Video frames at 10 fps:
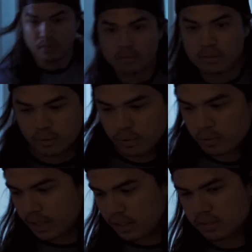something
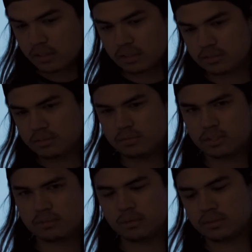happens to him.
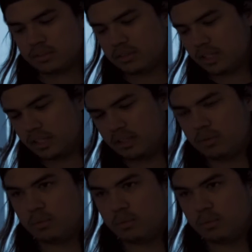So you gotta